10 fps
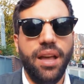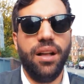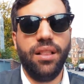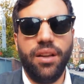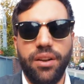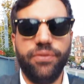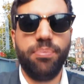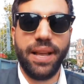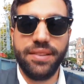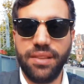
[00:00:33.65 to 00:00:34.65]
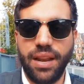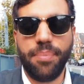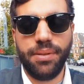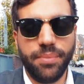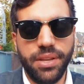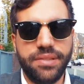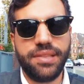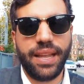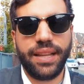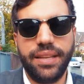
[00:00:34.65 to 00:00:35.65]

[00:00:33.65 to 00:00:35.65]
a lot of plays on Apple Music.